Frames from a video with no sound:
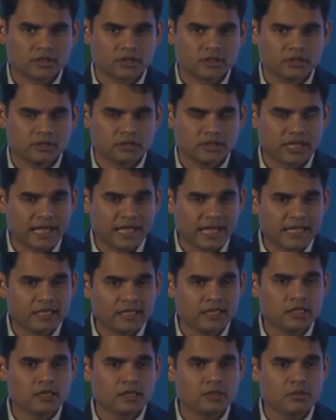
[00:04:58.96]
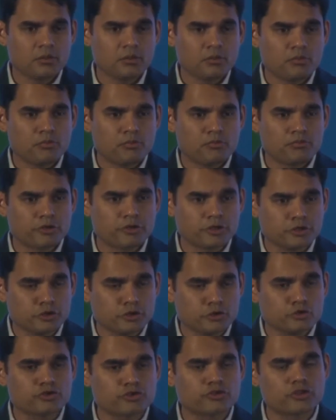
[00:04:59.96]
the end
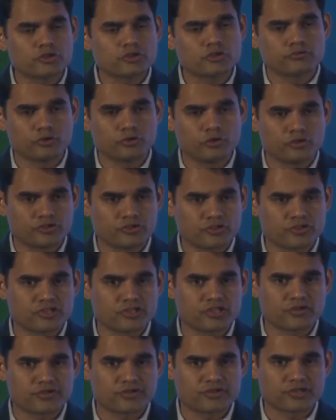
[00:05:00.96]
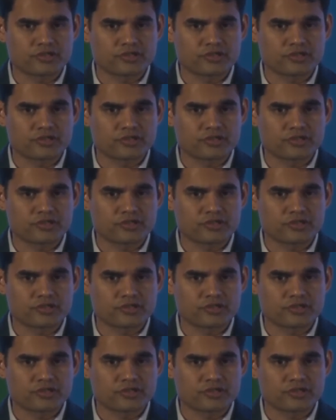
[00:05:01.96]
producers of goods and services